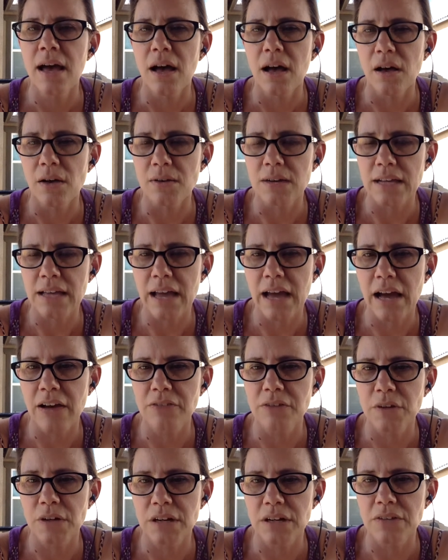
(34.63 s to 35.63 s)
already
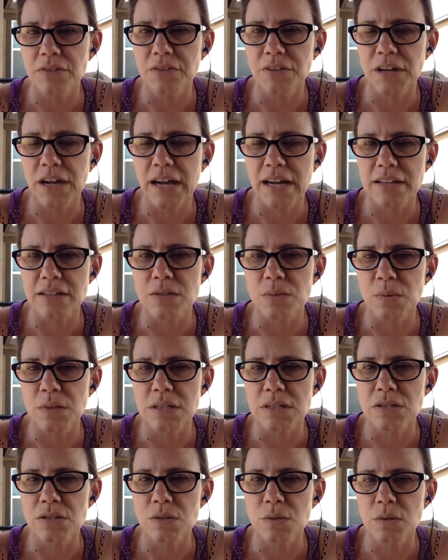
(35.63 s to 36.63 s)
have credit for Acts
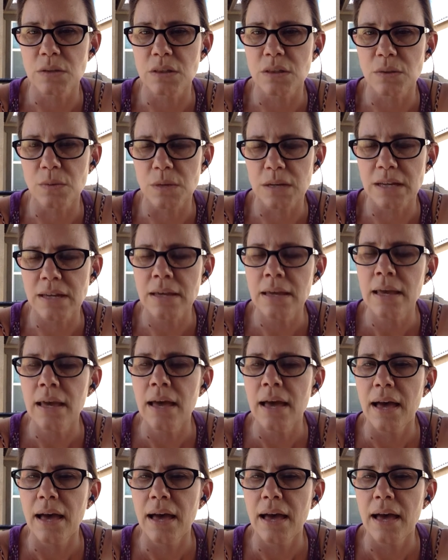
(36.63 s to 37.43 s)
1, 2, and 3,